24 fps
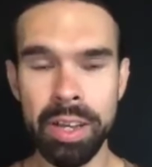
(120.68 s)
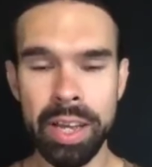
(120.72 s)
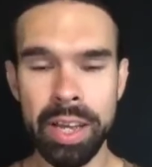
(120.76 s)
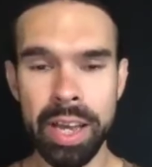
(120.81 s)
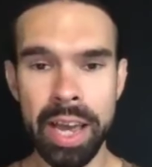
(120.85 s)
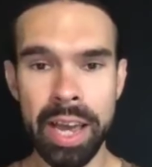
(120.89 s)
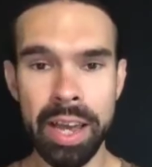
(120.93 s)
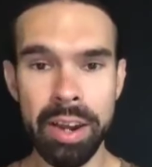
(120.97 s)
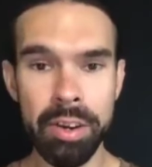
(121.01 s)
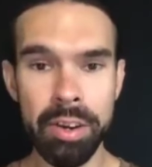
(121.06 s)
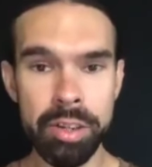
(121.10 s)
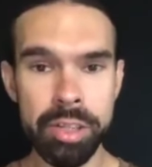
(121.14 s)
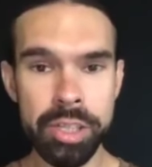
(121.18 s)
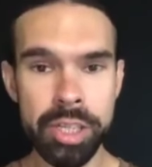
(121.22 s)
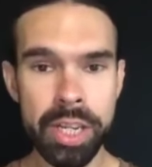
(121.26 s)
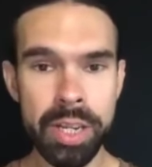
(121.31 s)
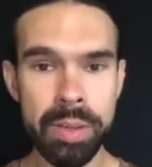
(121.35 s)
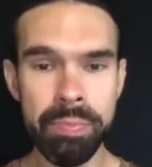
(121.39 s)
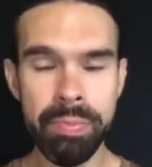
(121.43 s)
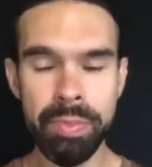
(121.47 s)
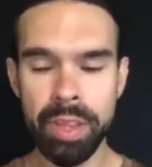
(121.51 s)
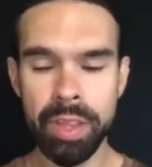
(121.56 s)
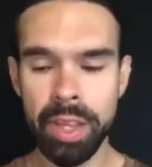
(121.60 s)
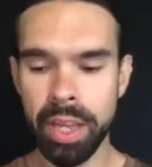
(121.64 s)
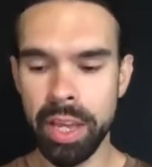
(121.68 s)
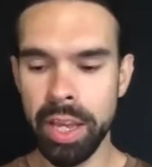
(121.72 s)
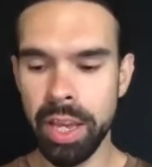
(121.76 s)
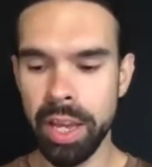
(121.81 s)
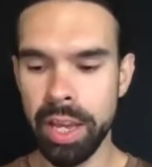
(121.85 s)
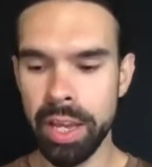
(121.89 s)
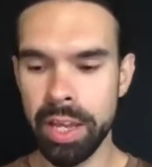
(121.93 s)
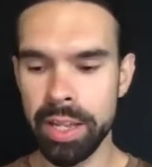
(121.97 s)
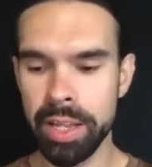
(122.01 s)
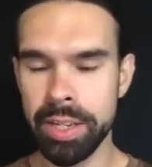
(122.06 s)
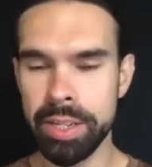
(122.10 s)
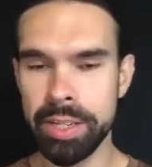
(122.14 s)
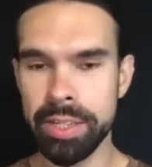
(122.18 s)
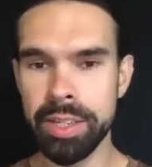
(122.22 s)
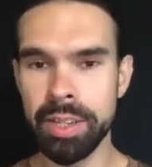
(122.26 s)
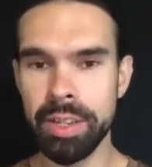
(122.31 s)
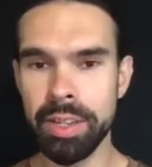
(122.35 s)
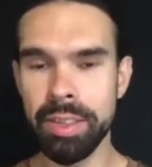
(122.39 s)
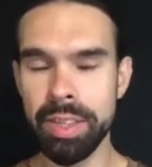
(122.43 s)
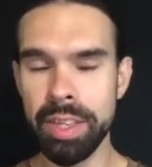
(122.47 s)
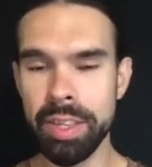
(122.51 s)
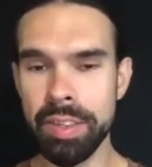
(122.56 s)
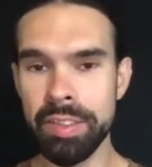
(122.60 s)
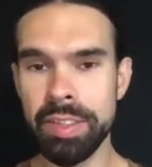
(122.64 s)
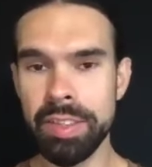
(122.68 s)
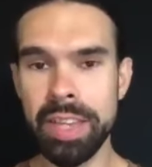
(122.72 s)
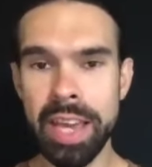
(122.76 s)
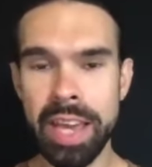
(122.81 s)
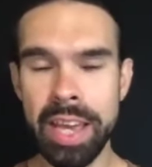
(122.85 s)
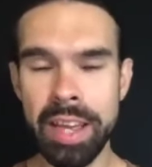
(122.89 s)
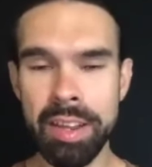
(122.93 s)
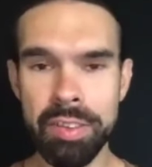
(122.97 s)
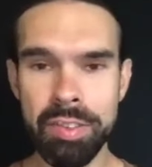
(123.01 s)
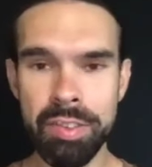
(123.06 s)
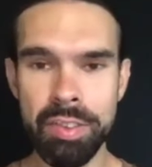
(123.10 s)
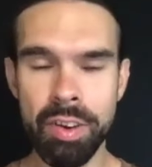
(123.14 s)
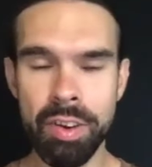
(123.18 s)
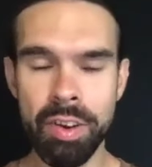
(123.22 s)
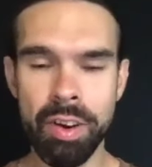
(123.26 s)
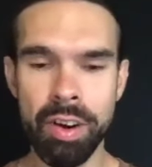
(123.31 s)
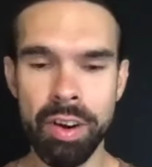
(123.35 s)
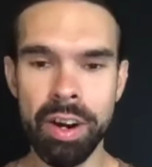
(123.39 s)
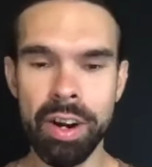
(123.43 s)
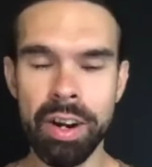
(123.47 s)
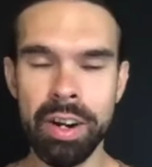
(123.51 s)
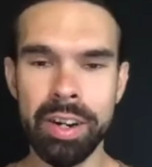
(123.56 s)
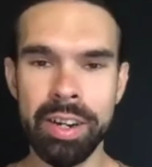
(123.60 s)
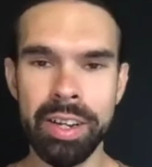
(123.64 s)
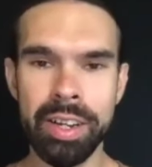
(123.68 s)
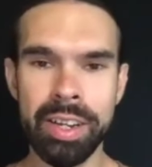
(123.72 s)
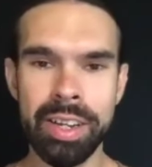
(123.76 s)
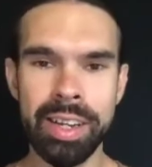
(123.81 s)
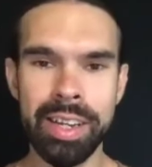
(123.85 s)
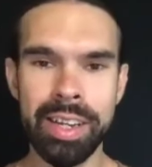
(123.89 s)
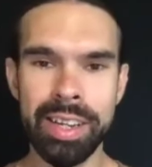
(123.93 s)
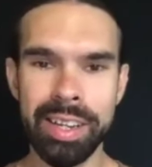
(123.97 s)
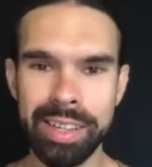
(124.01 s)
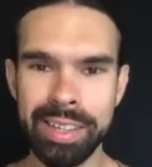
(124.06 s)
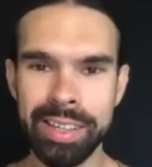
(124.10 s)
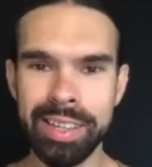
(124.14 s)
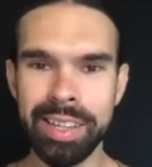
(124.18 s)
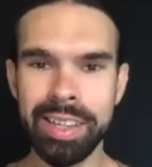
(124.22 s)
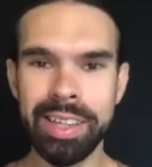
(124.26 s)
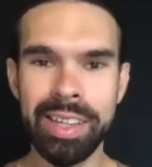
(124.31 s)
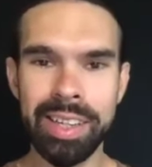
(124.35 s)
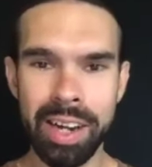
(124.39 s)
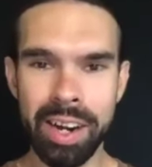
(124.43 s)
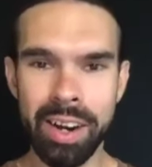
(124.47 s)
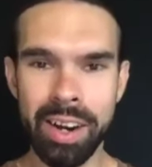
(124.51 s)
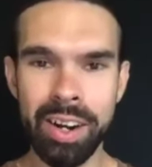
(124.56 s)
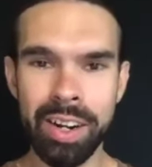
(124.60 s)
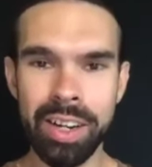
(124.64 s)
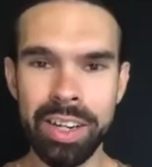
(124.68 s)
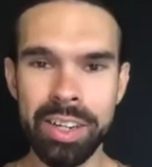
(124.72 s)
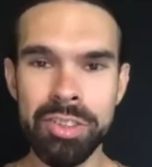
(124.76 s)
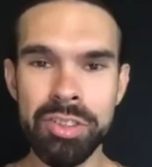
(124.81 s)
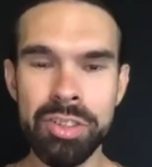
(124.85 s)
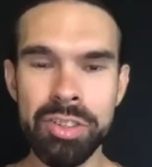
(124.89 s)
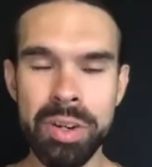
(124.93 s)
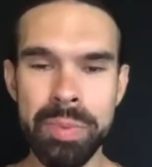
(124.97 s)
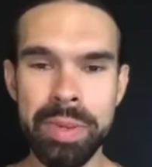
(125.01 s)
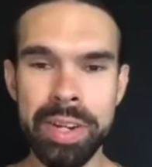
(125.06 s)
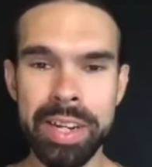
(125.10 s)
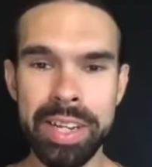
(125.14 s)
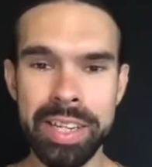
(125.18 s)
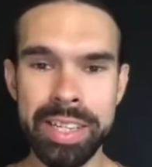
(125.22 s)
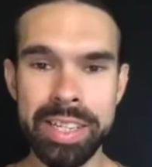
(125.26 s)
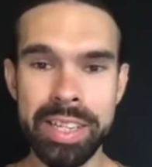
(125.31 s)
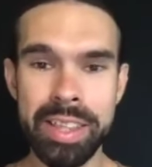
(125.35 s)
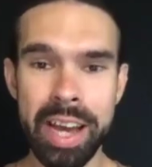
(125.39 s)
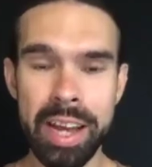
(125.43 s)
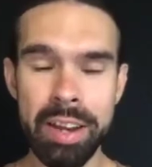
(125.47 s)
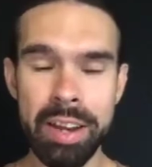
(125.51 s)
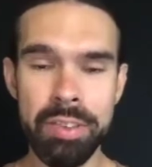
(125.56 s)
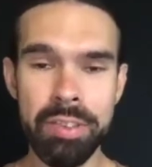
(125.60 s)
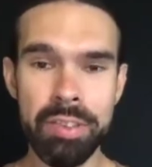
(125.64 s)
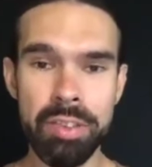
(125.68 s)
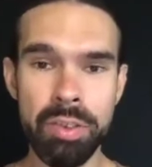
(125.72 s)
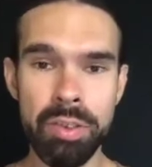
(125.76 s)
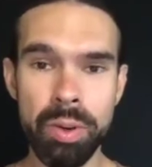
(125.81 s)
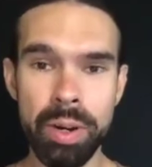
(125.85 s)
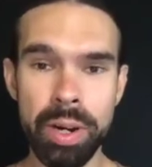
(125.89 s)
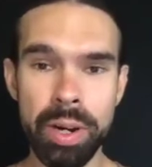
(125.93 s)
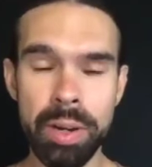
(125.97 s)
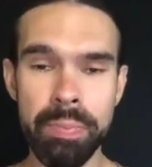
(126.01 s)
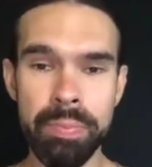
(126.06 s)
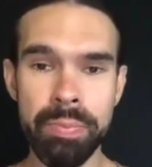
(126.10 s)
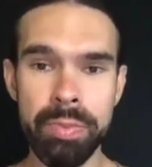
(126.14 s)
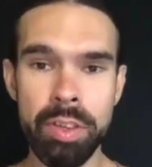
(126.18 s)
energy, and these gates are contributing to that story.